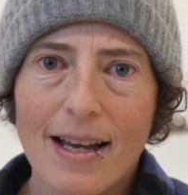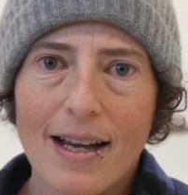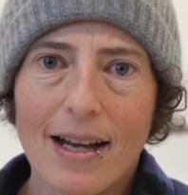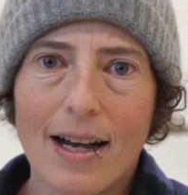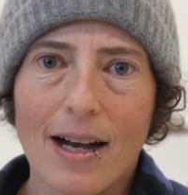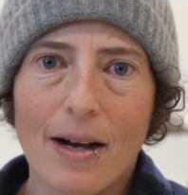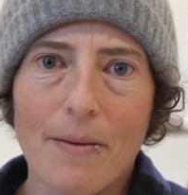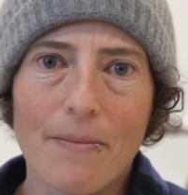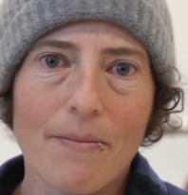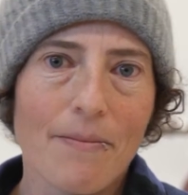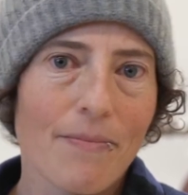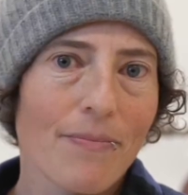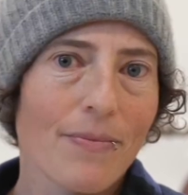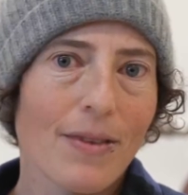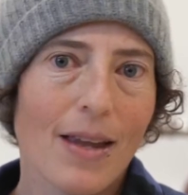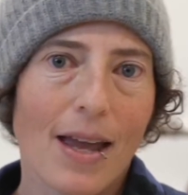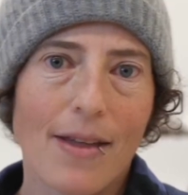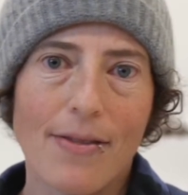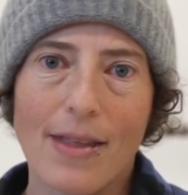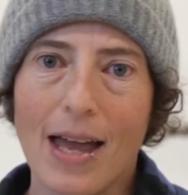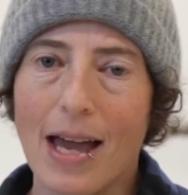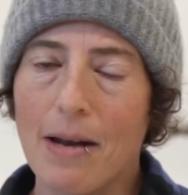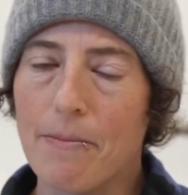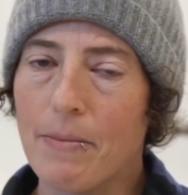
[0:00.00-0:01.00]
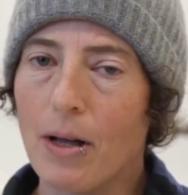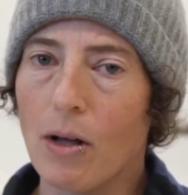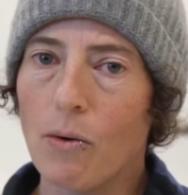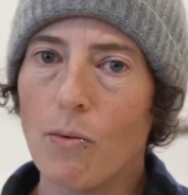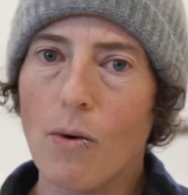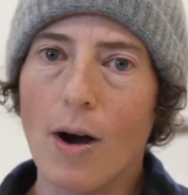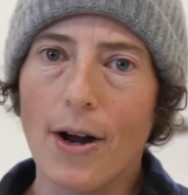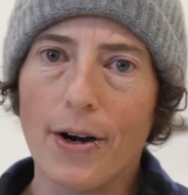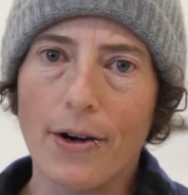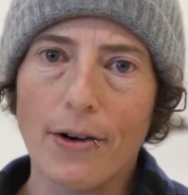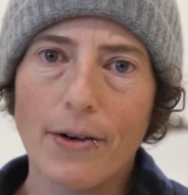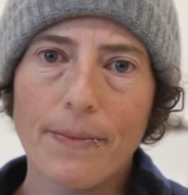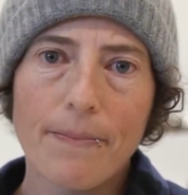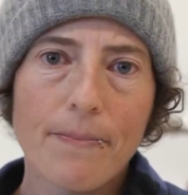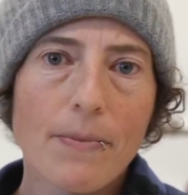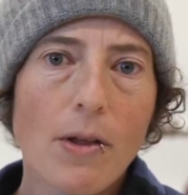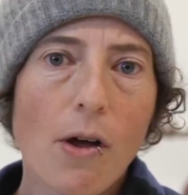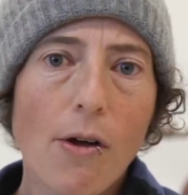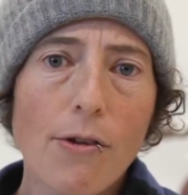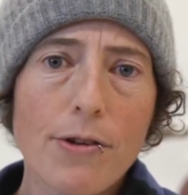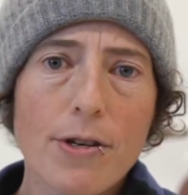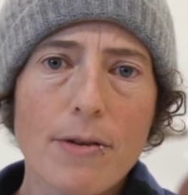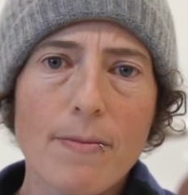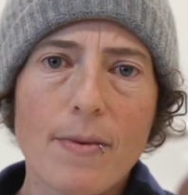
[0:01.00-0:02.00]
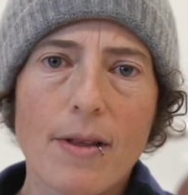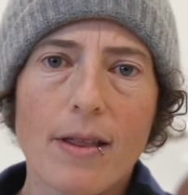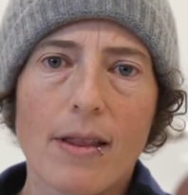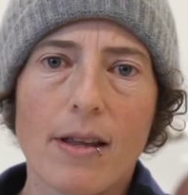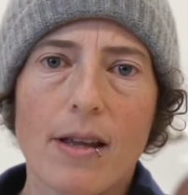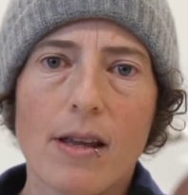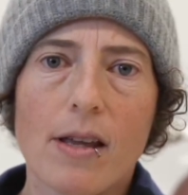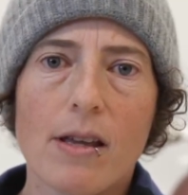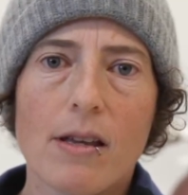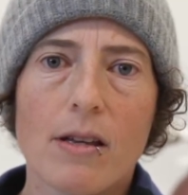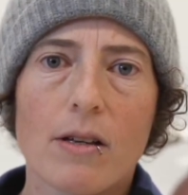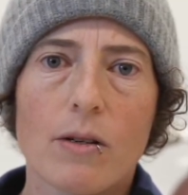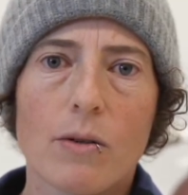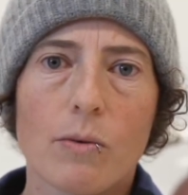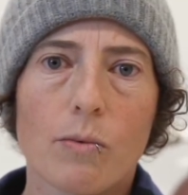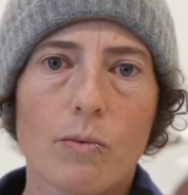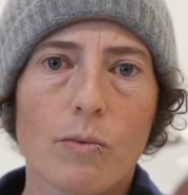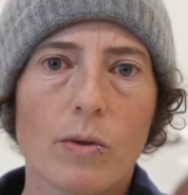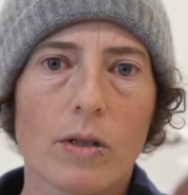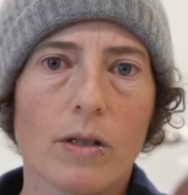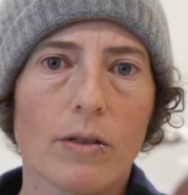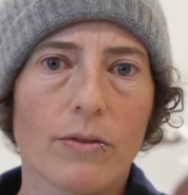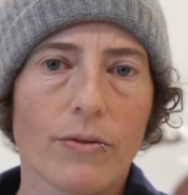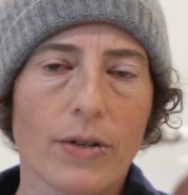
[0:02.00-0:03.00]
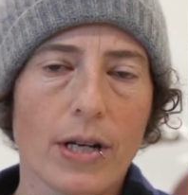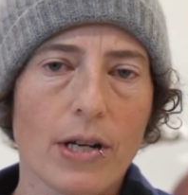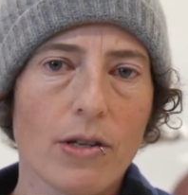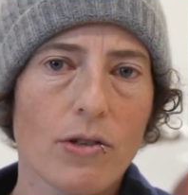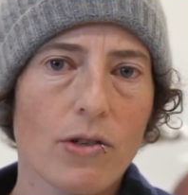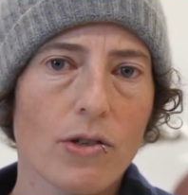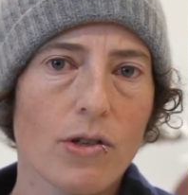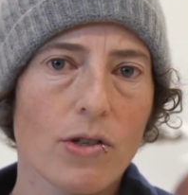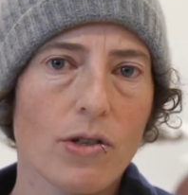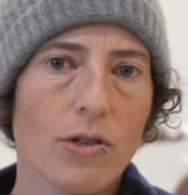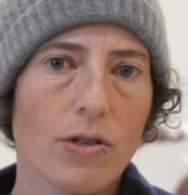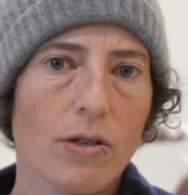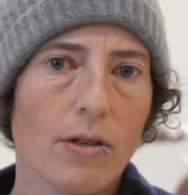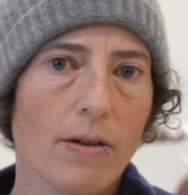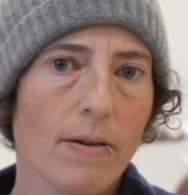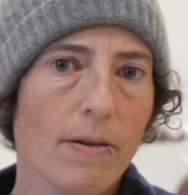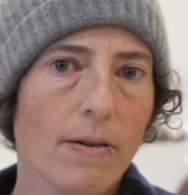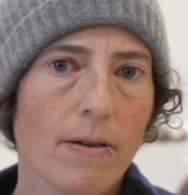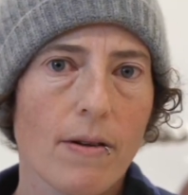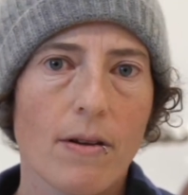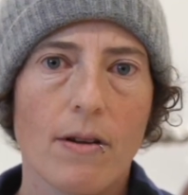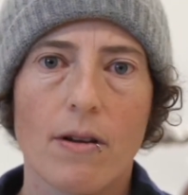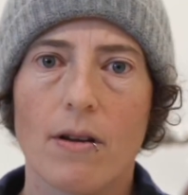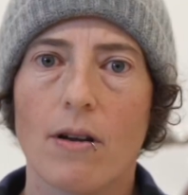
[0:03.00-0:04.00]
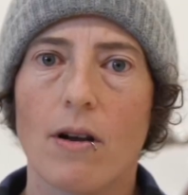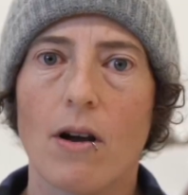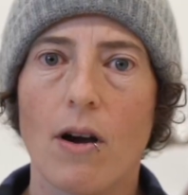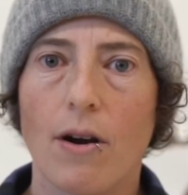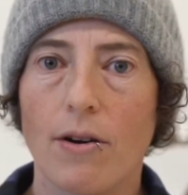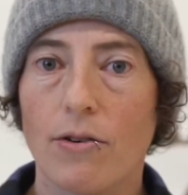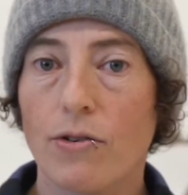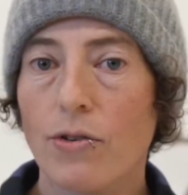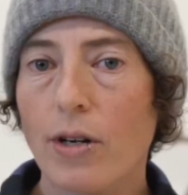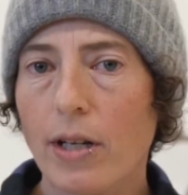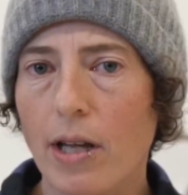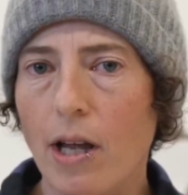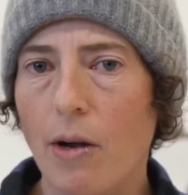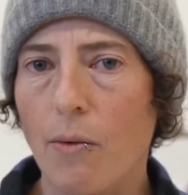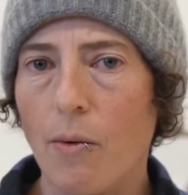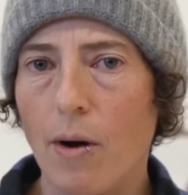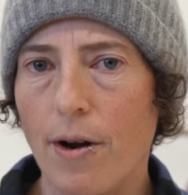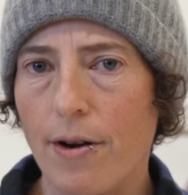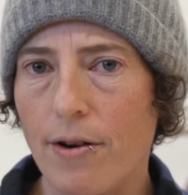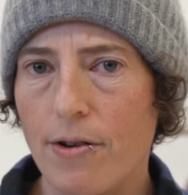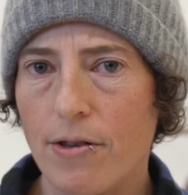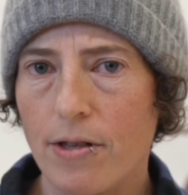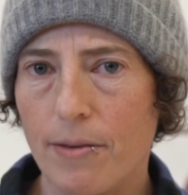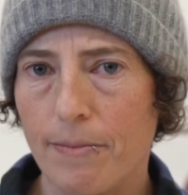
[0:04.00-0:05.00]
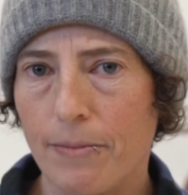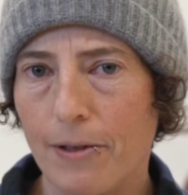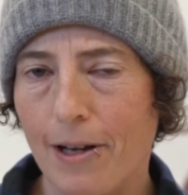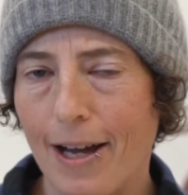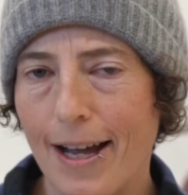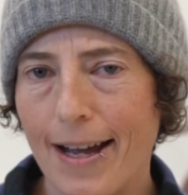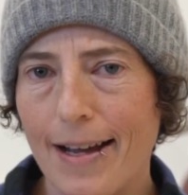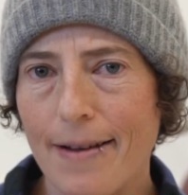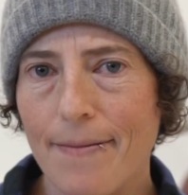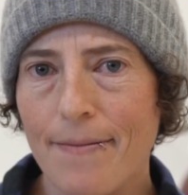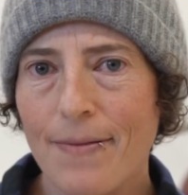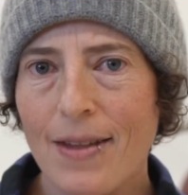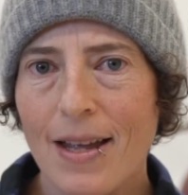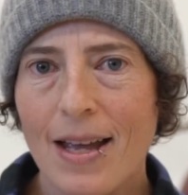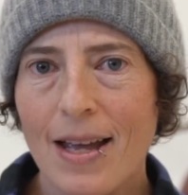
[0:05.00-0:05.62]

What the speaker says: And that meltwater ultimately will reach our drinking water supply.